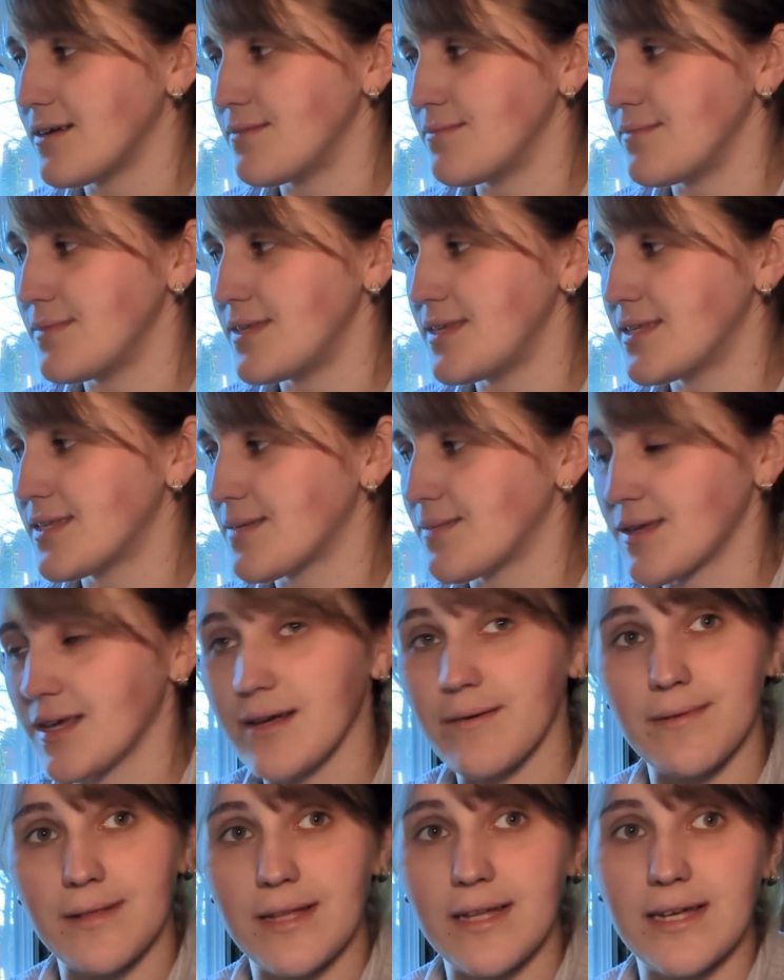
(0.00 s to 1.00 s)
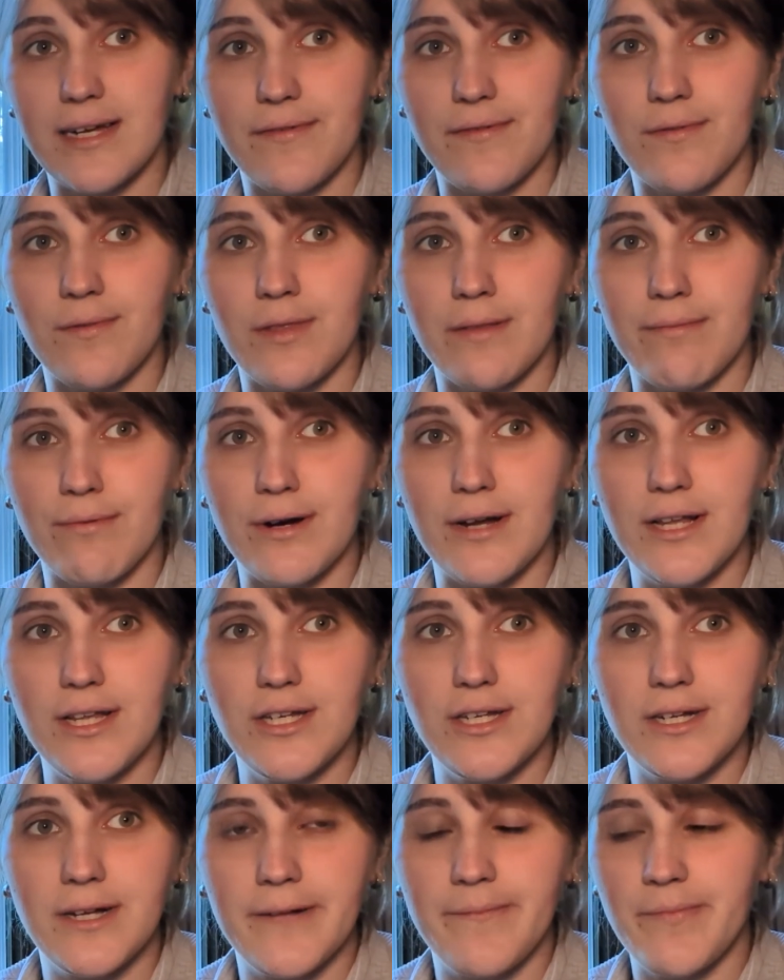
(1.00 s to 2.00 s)
did something completely different with the
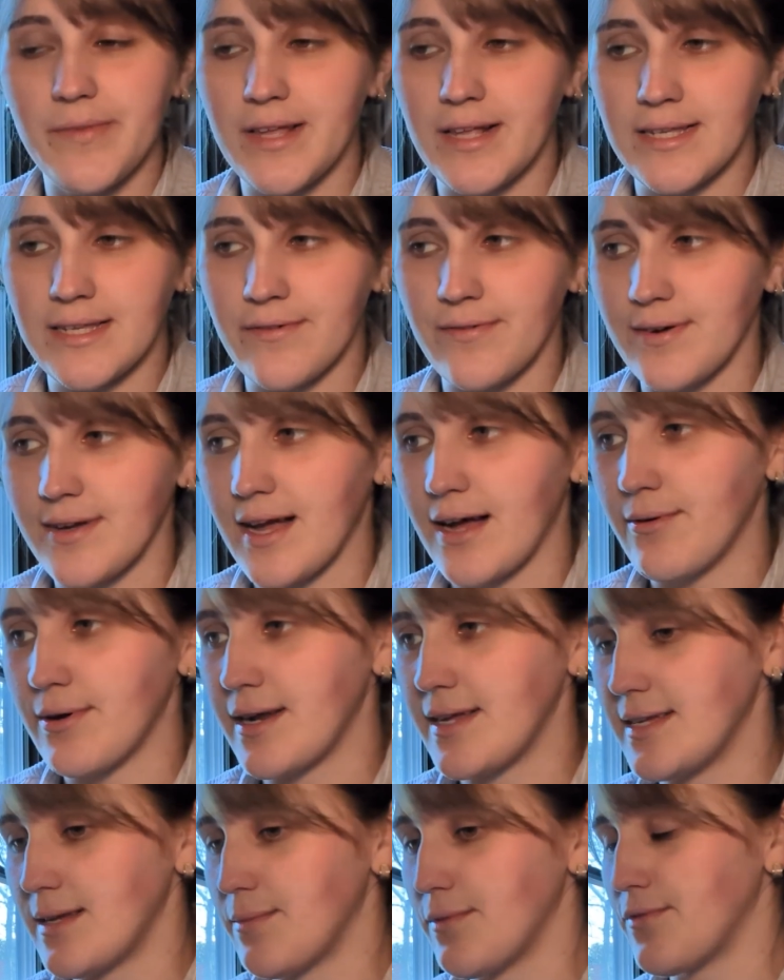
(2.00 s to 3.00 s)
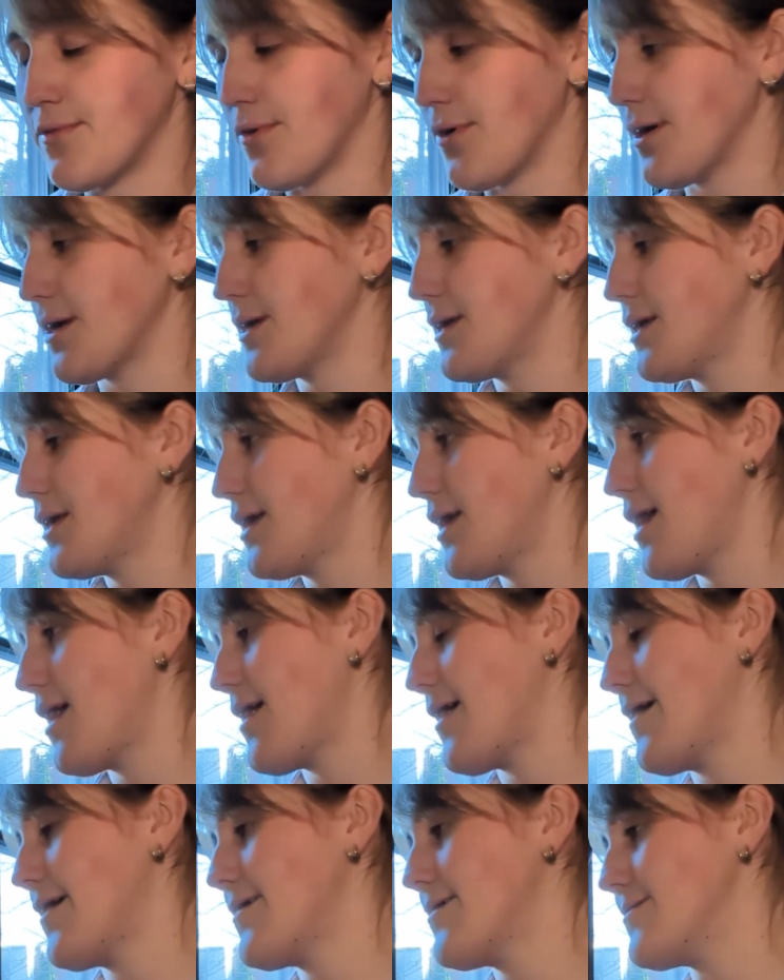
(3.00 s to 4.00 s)
bridge because I forgot what I did before.
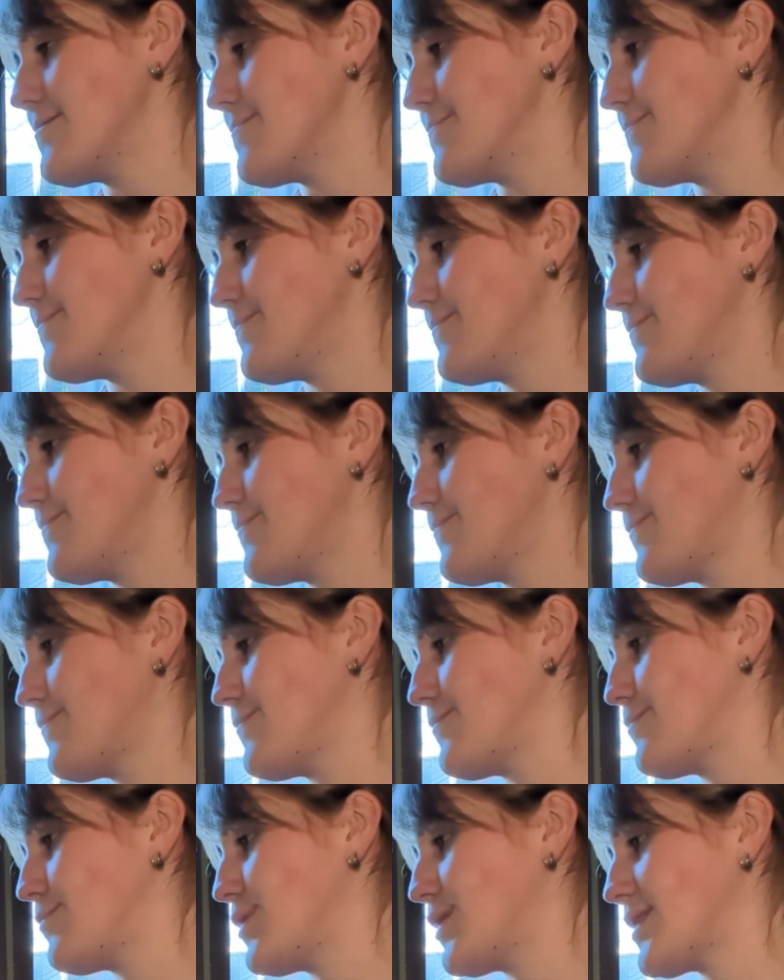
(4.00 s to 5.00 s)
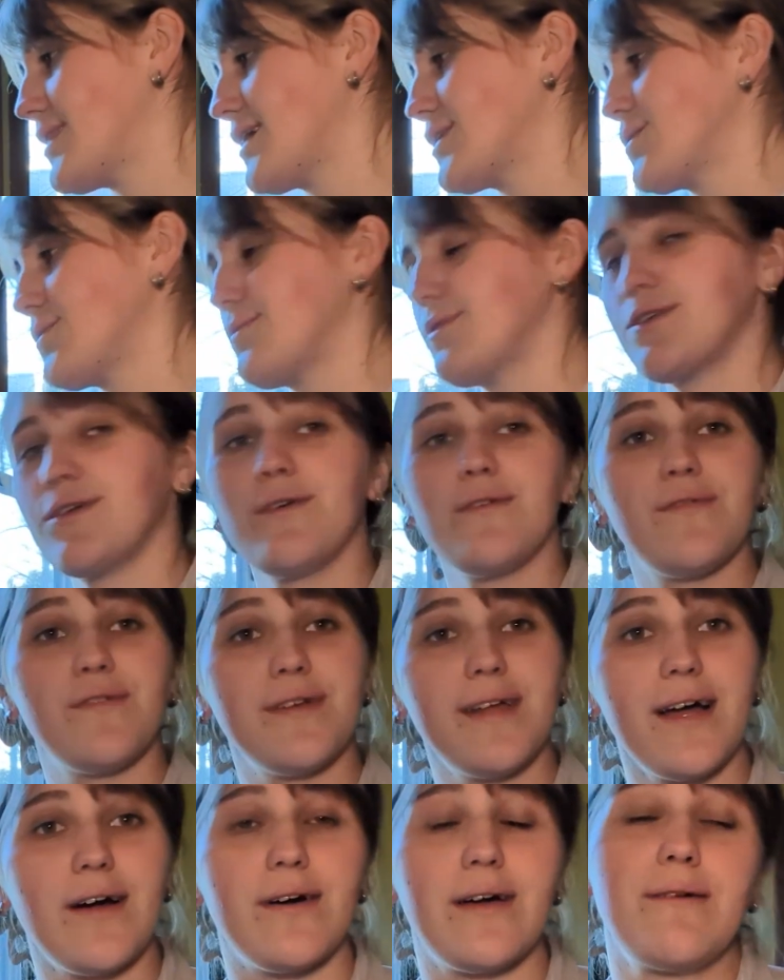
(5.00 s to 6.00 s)
But that's what we're doing for
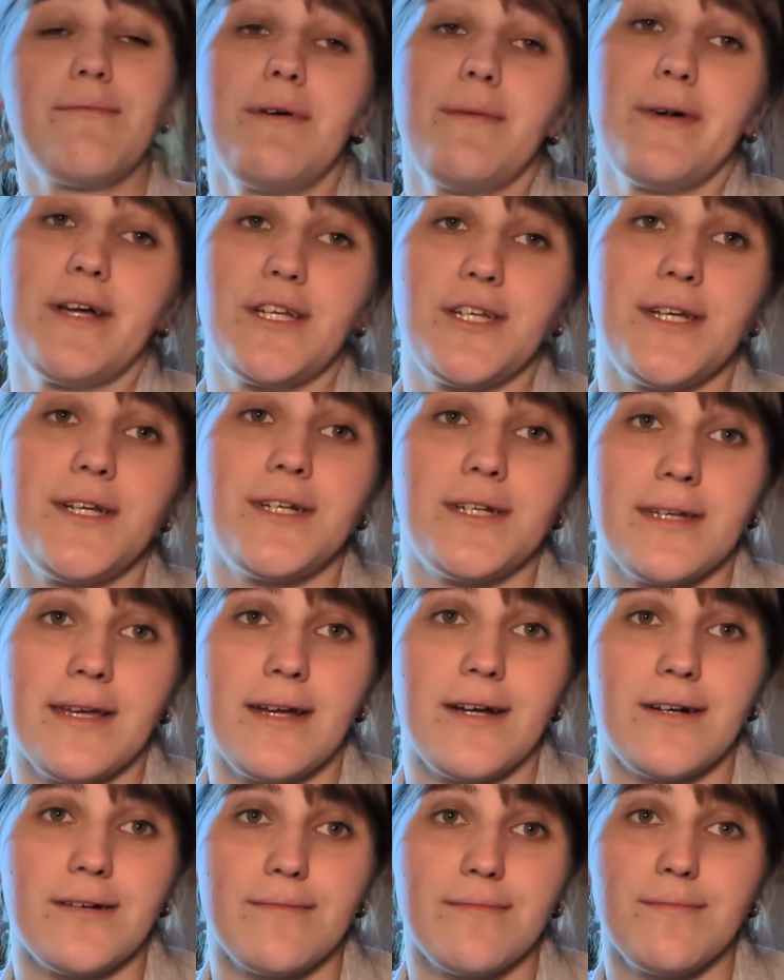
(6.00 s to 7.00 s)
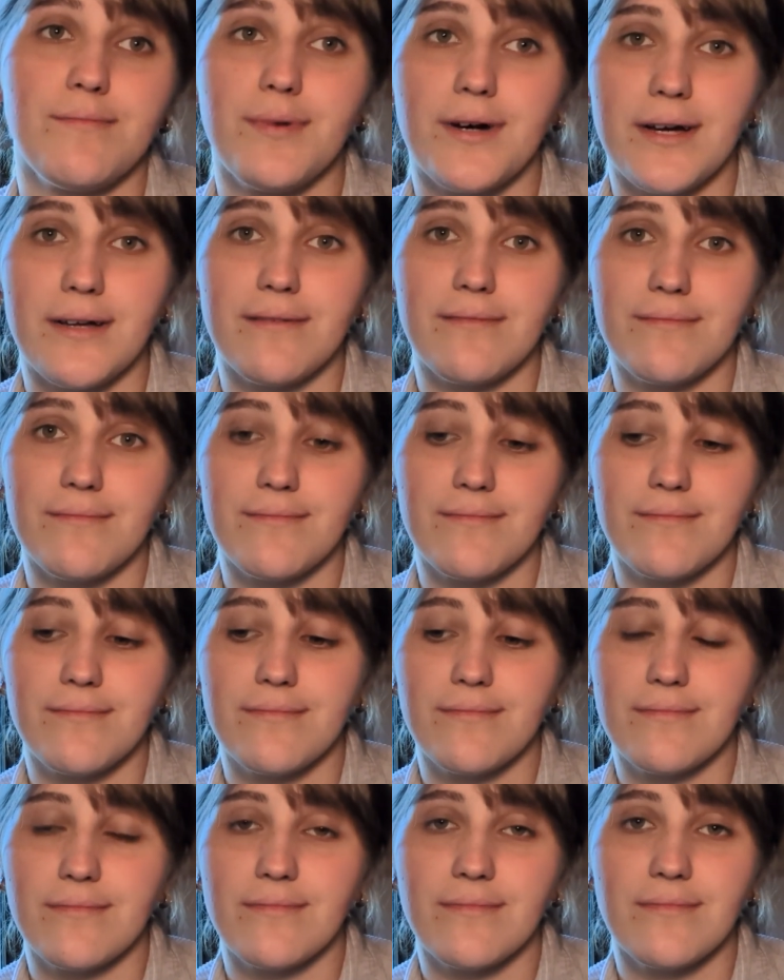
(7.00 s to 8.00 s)
now, and we might change it later. But
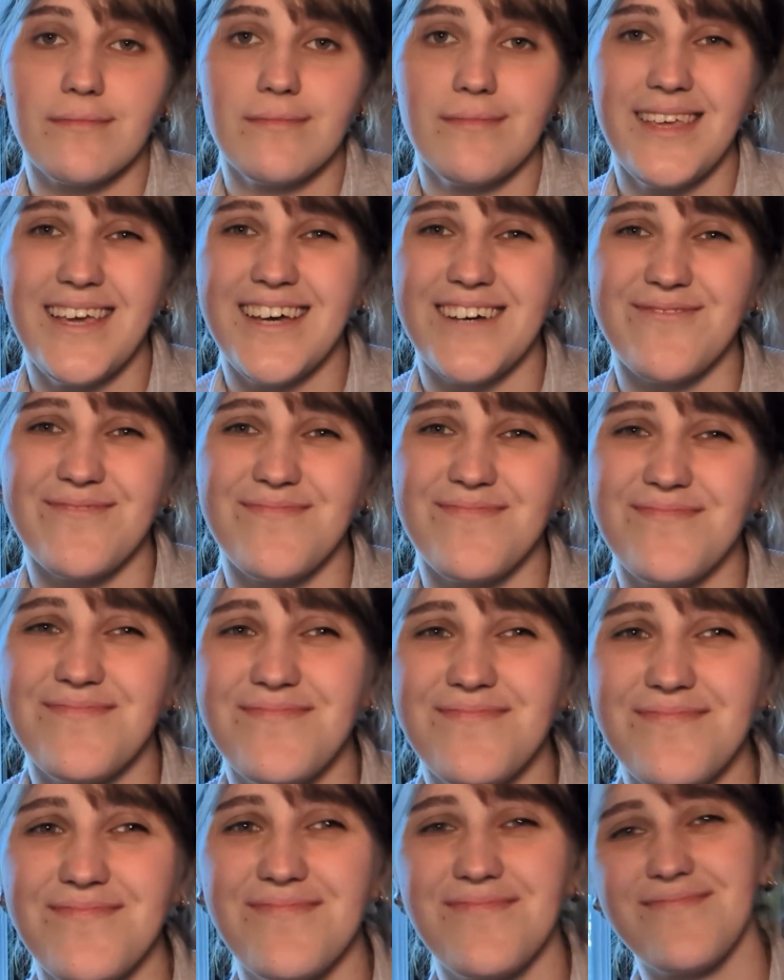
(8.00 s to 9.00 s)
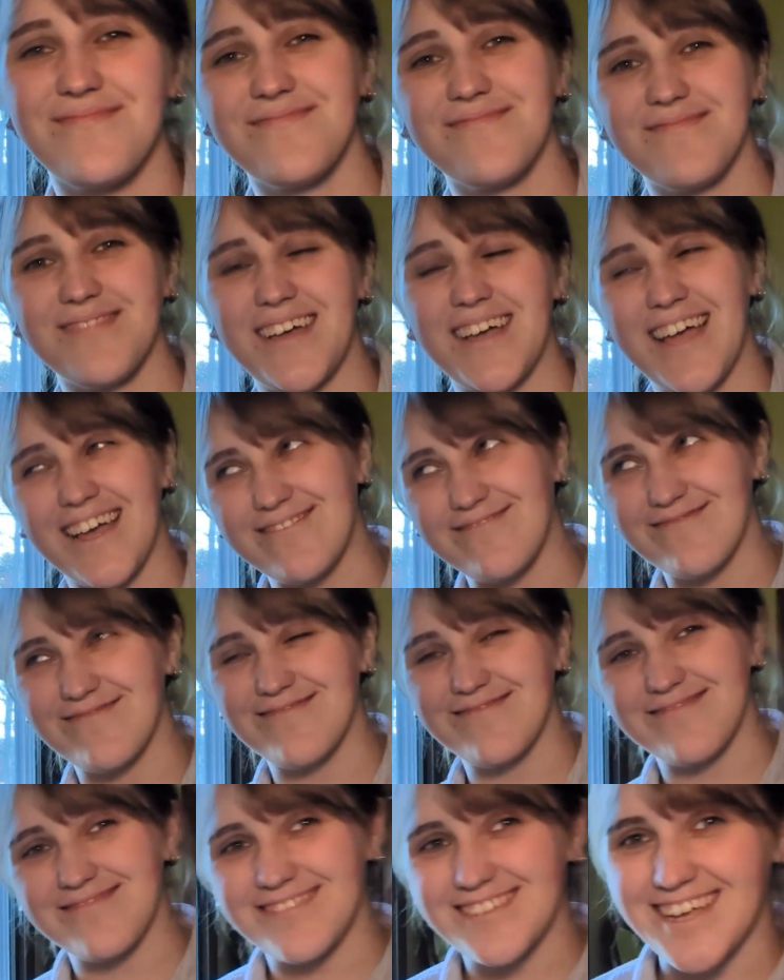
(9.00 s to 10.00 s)
yeah. Okay.
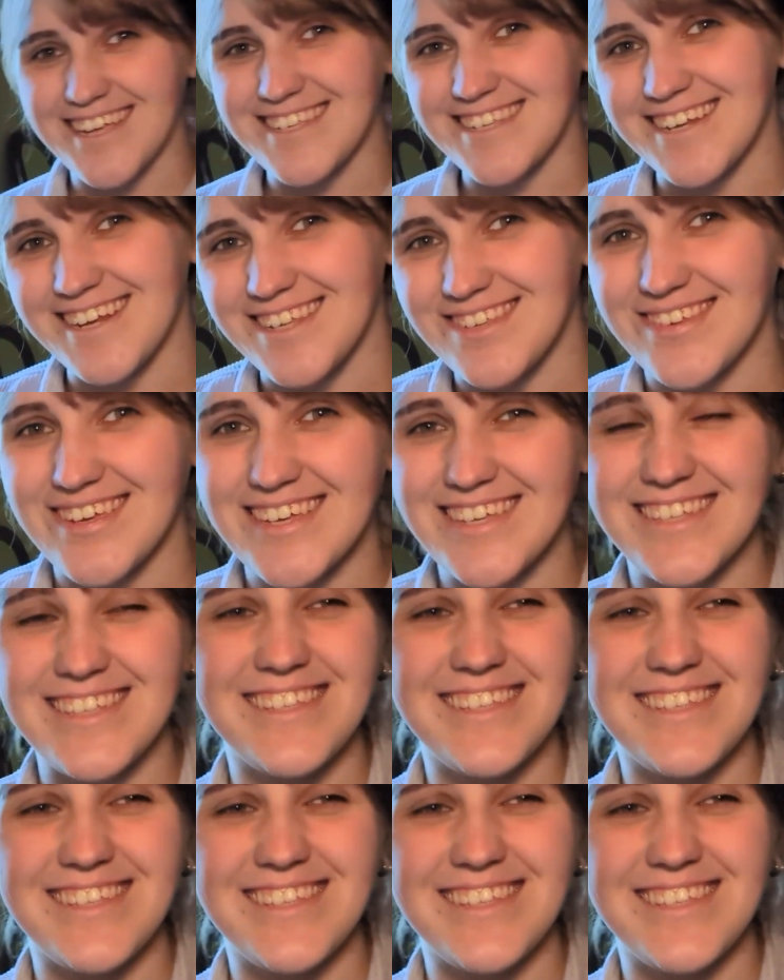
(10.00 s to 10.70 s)
I'll see you next week.